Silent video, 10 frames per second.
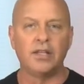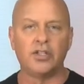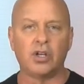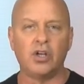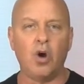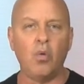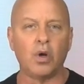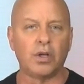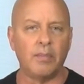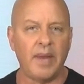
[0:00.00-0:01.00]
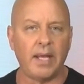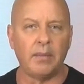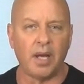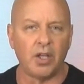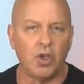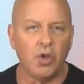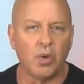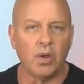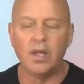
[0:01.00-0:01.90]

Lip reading: that your coworker made about you.